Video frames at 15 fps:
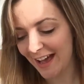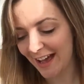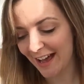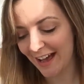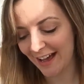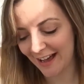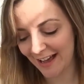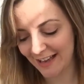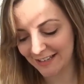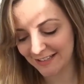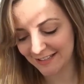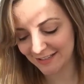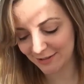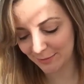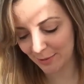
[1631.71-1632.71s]

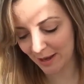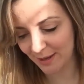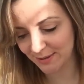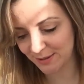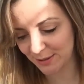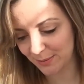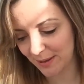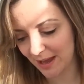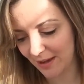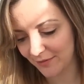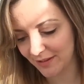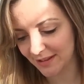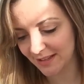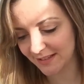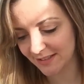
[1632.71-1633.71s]
And what else do we
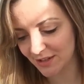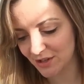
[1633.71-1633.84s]
have in this